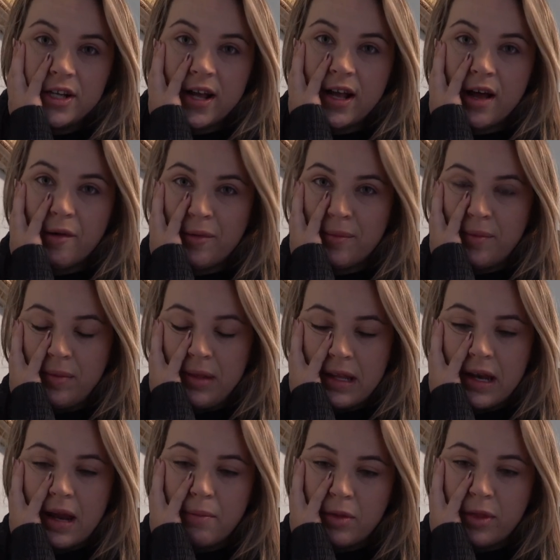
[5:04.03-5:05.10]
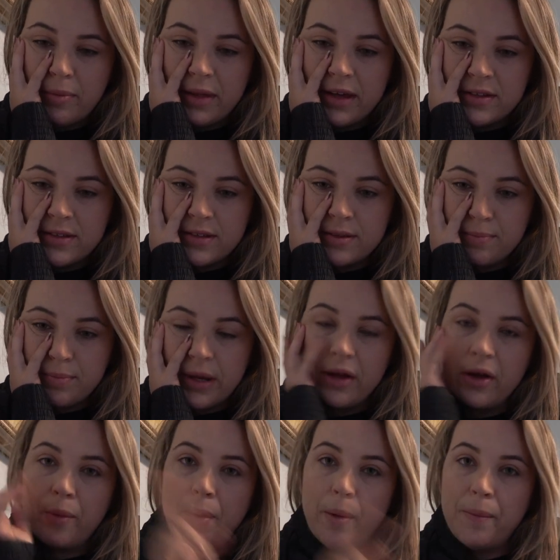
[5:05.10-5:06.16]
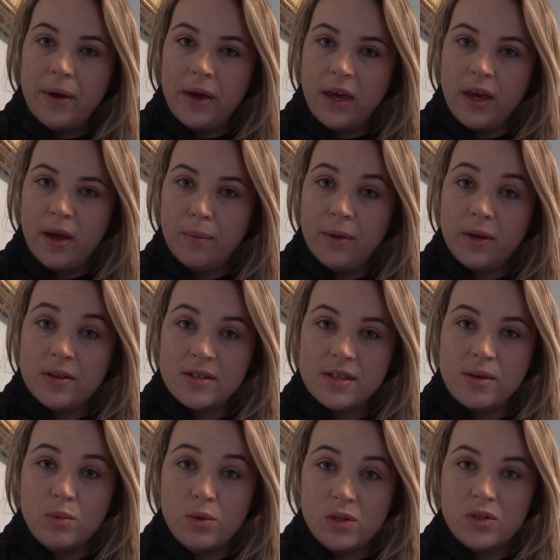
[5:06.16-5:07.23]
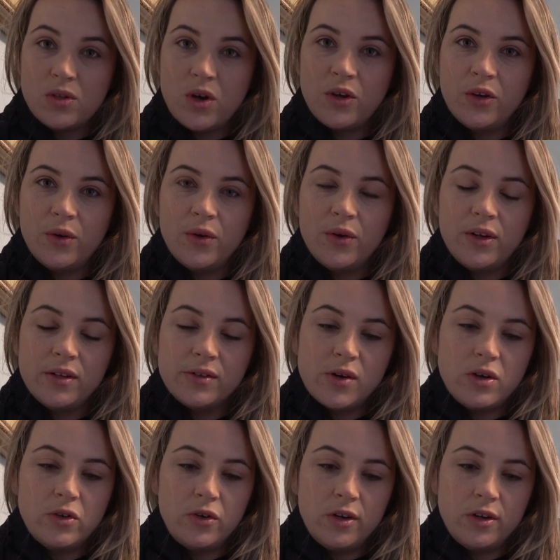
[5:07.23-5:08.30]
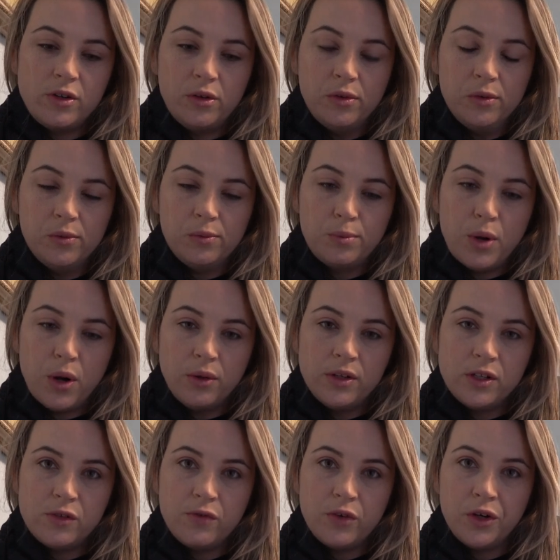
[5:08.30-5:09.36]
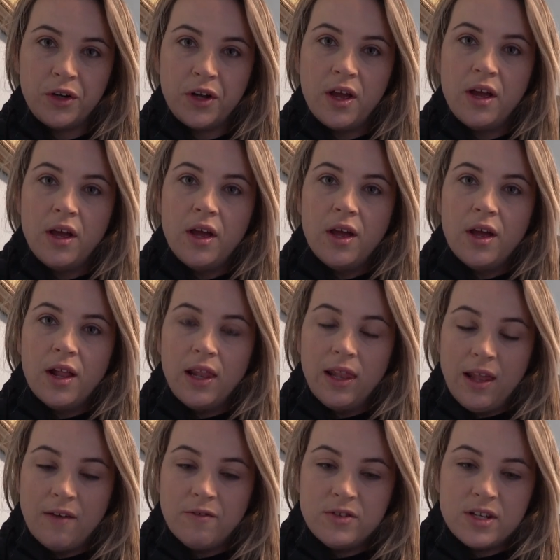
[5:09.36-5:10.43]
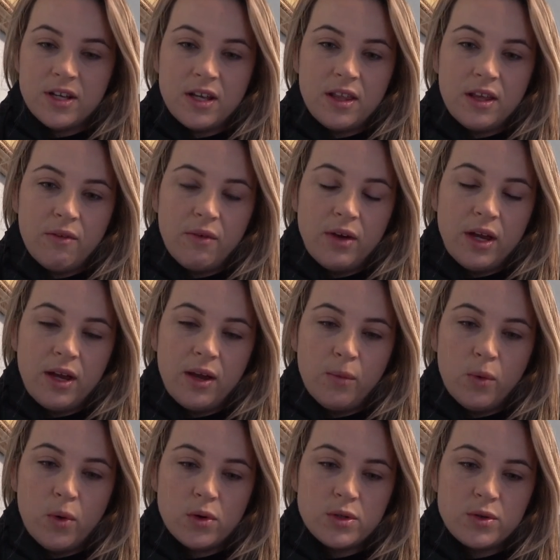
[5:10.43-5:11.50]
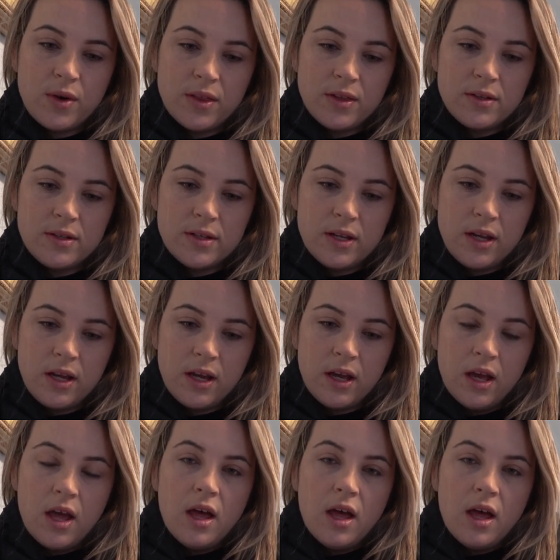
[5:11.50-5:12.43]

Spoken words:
I can't remember the name of the place, but I'll pop it here because it was so good. It's got traditional Polish food. Loved it. And then we walked around the city.